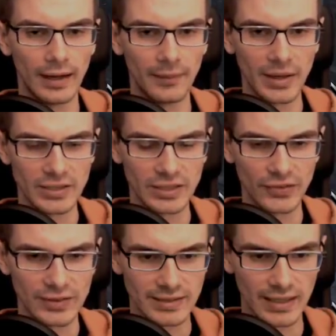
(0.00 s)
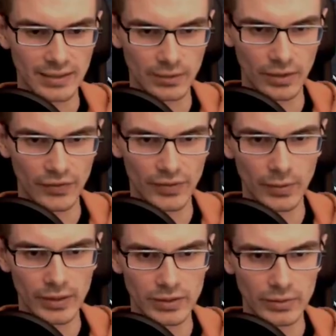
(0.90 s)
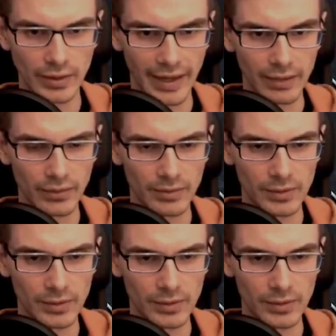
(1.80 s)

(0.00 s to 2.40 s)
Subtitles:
Major difference there. So if you were to lane with him,